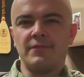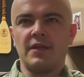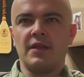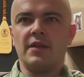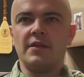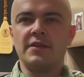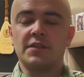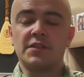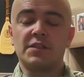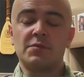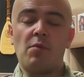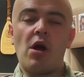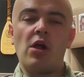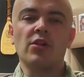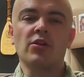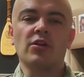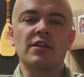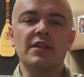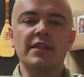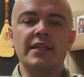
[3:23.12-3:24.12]
it's a
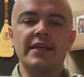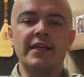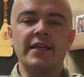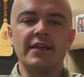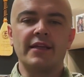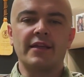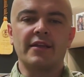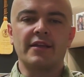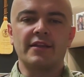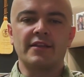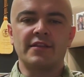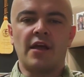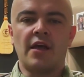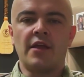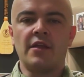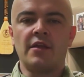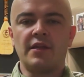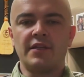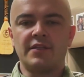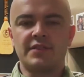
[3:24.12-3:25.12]
smaller clinic. It's
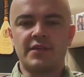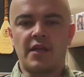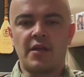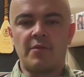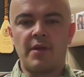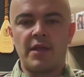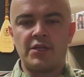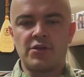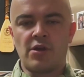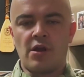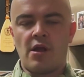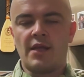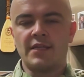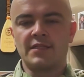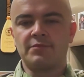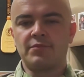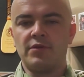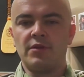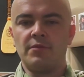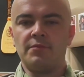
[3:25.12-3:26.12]
not a major
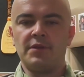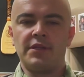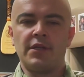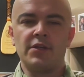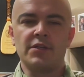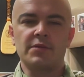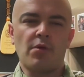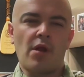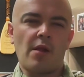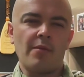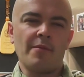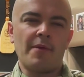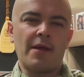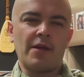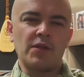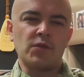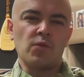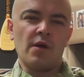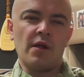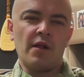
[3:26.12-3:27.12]
hospital, but there's probably
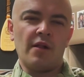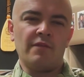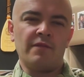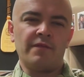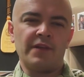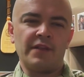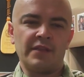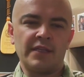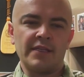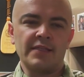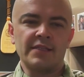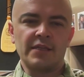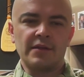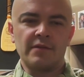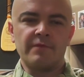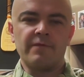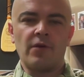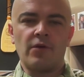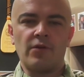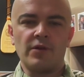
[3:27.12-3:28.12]
about 12 enlisted
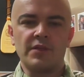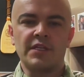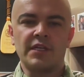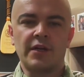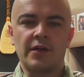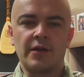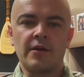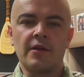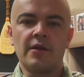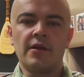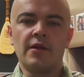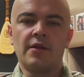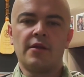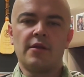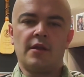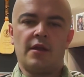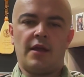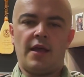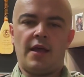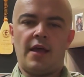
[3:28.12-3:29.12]
folks here,
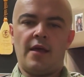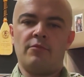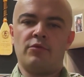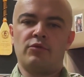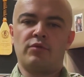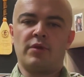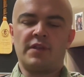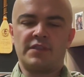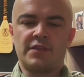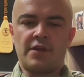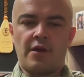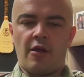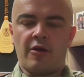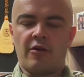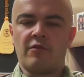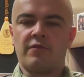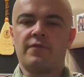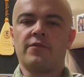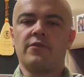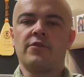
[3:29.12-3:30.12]
between
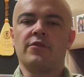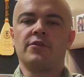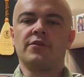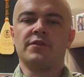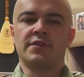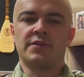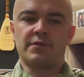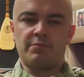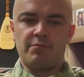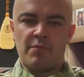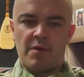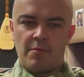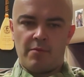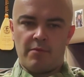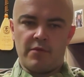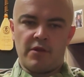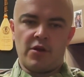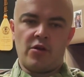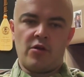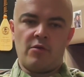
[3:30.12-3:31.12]
sonographers,
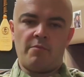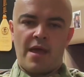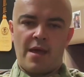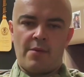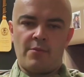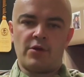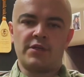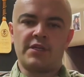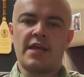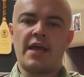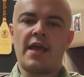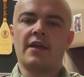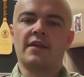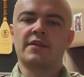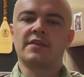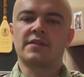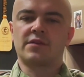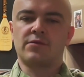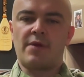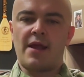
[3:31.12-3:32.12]

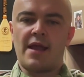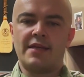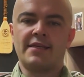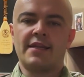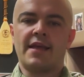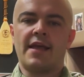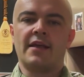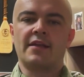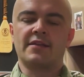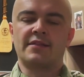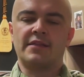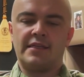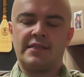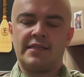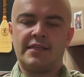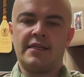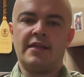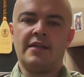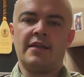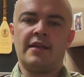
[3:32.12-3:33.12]
mammotechs, rad tech,
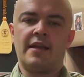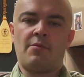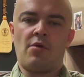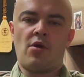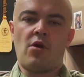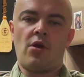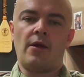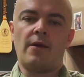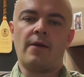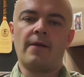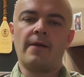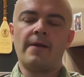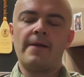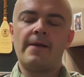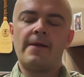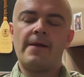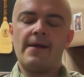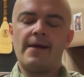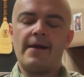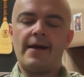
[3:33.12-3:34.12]
CT, and
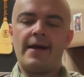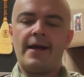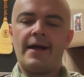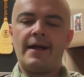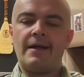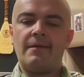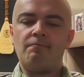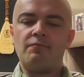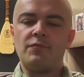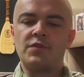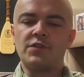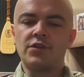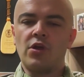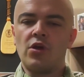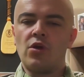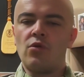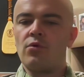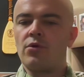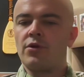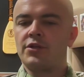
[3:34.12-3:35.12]
MR.
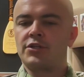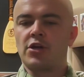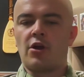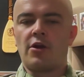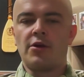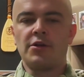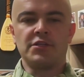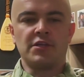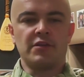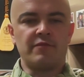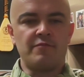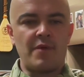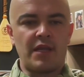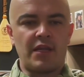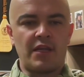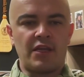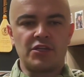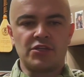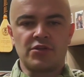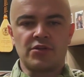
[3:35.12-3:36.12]
So we're in charge of
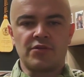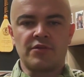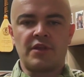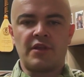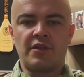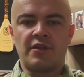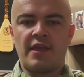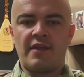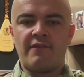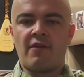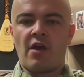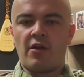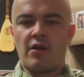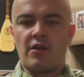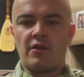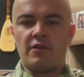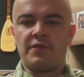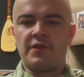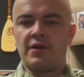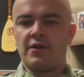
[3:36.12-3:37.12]
making sure that they've got
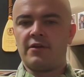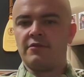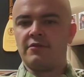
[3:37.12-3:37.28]
all of their,